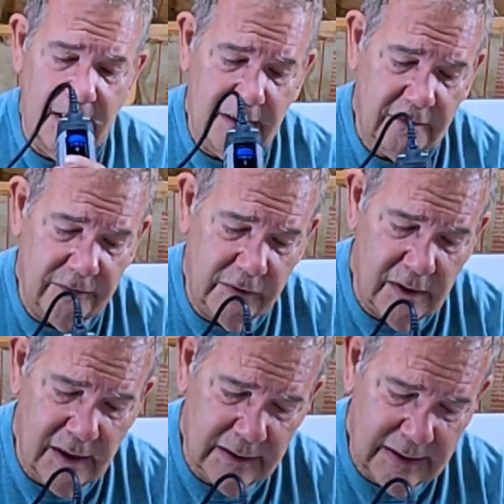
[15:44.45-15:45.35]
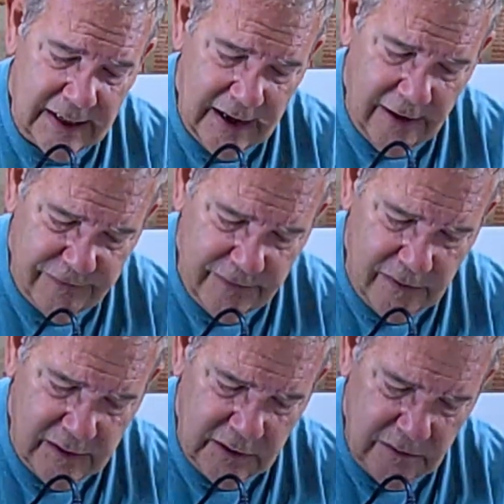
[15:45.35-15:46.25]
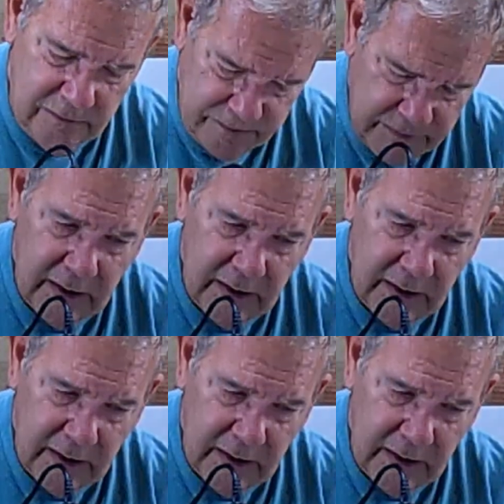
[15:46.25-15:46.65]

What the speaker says: that is if you're not careful and you